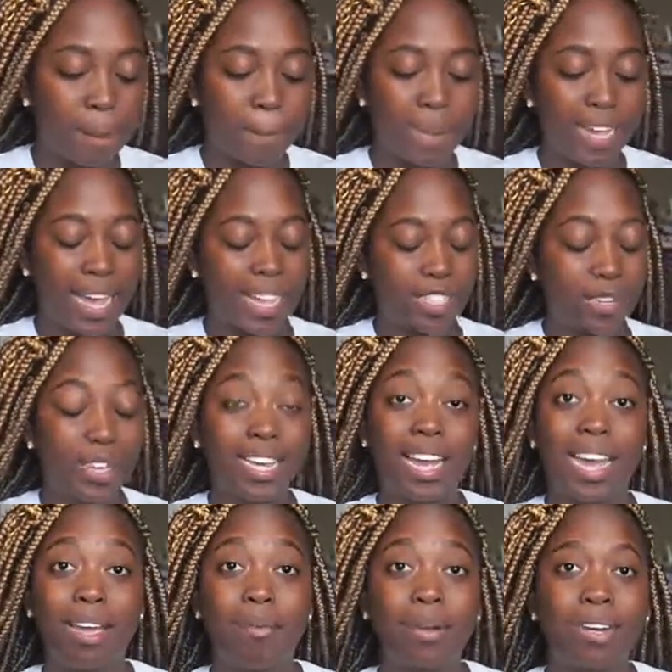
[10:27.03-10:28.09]
But yeah, so he
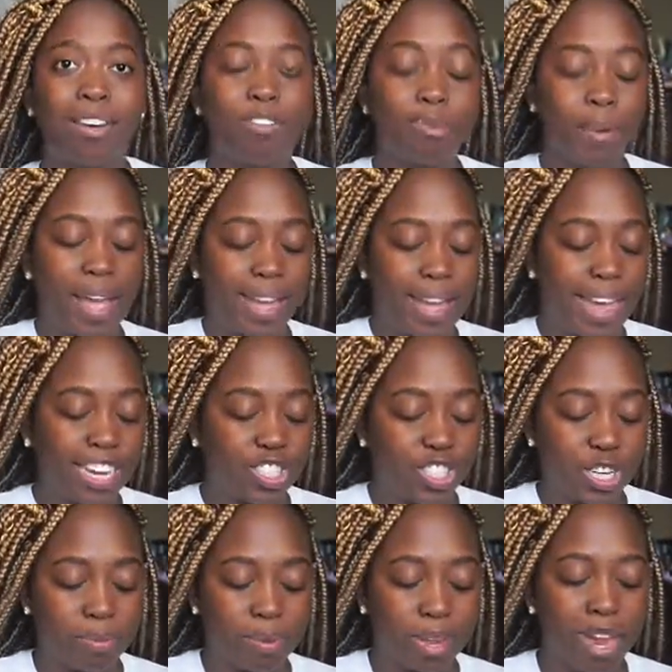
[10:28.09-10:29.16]
got him a duffel bag
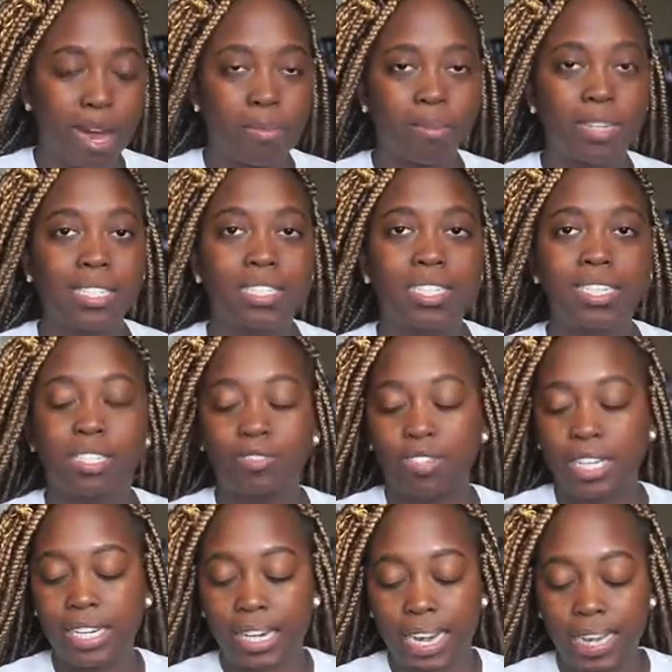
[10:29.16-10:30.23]
actually in Bahamas, and it's
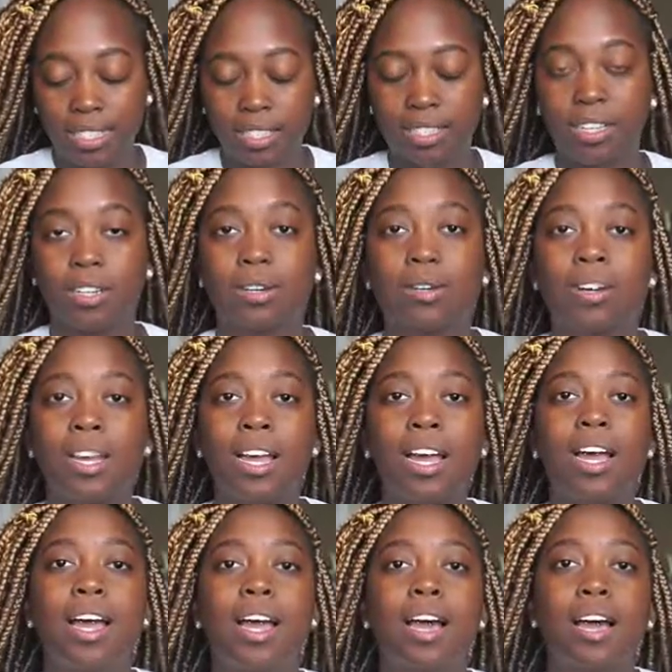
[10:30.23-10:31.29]
really nice. So
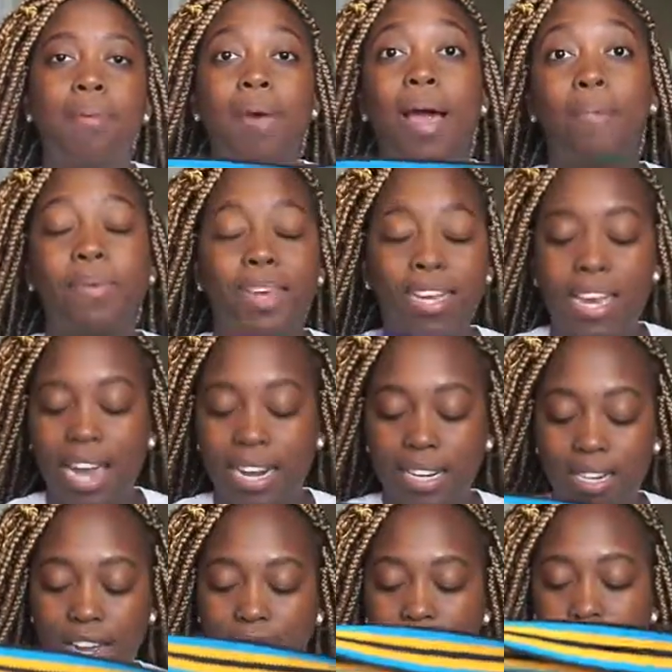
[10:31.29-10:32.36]
I'm happy he got a
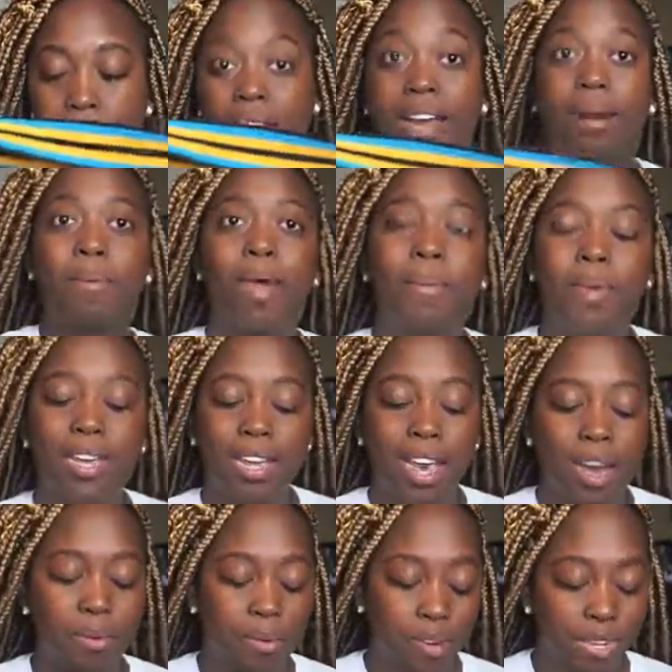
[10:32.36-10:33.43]
duffel bag, and I'm happy he
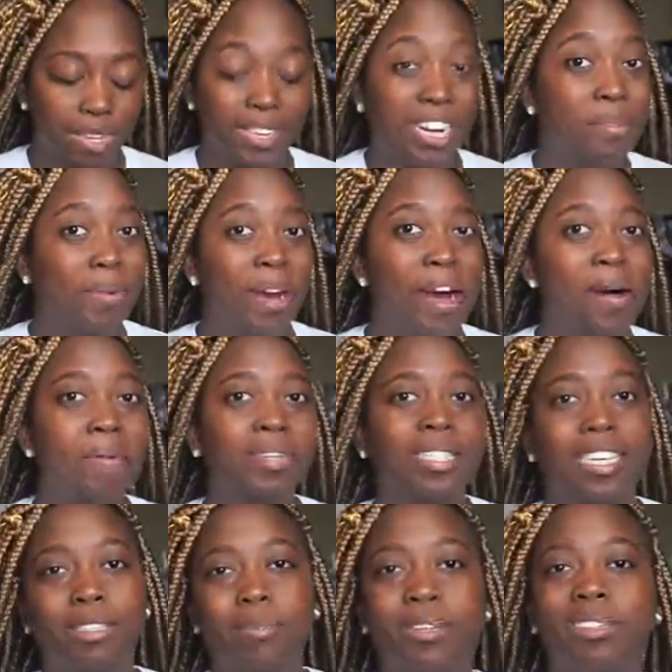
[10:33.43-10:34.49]
got one in Bahamas. So
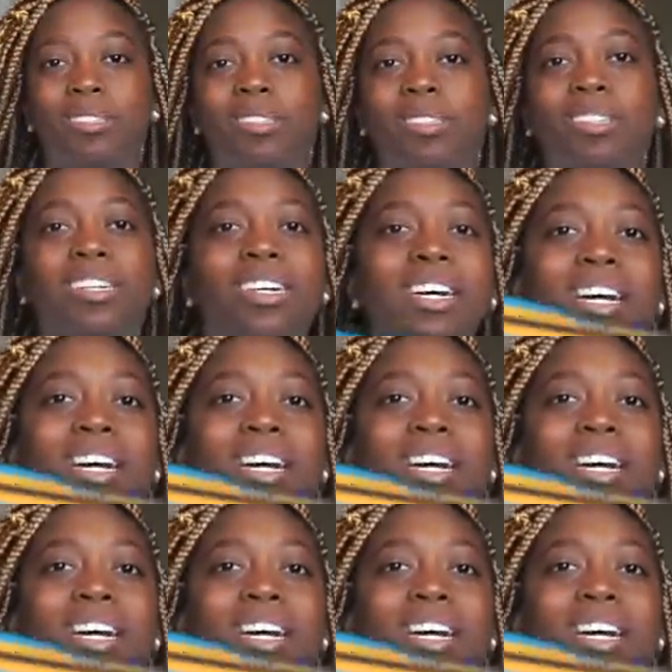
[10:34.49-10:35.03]
that's pretty cool.